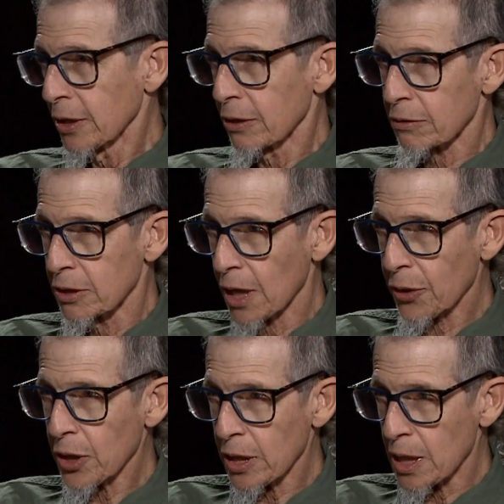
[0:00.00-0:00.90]
There's
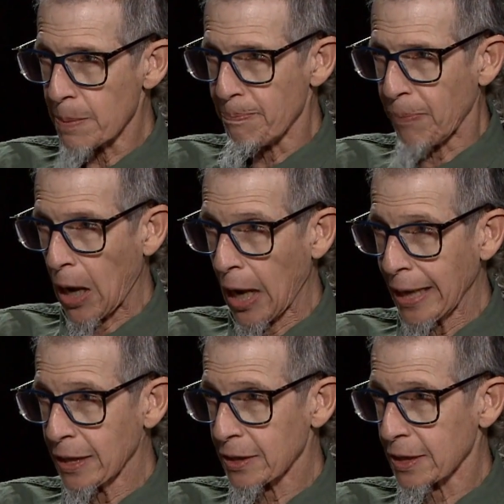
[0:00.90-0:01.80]
nothing that
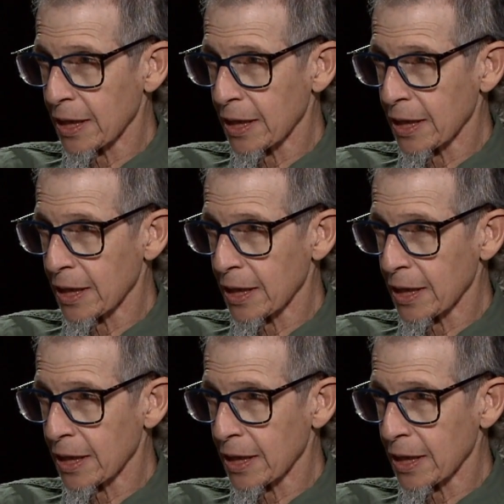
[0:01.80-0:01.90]
binds